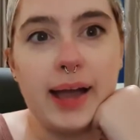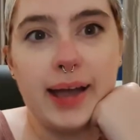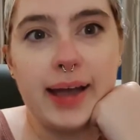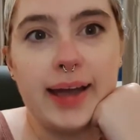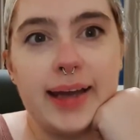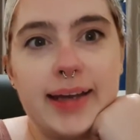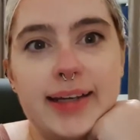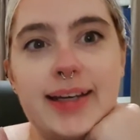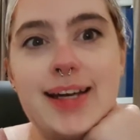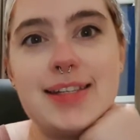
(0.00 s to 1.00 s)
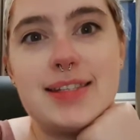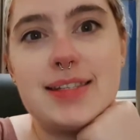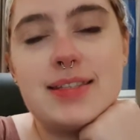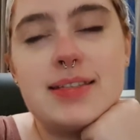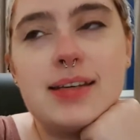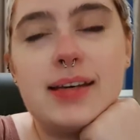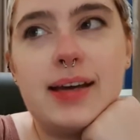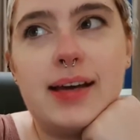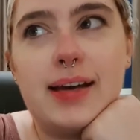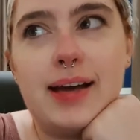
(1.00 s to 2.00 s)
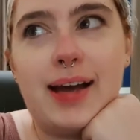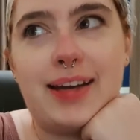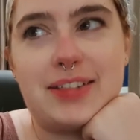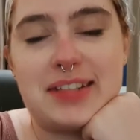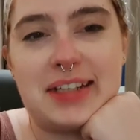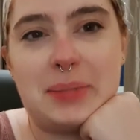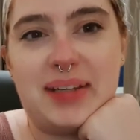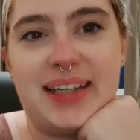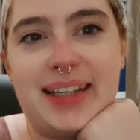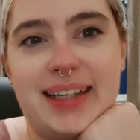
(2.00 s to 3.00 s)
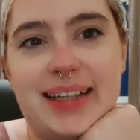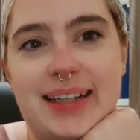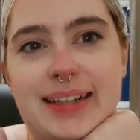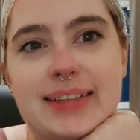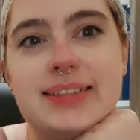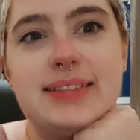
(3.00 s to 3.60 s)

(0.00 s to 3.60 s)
Hey, it's editing me here.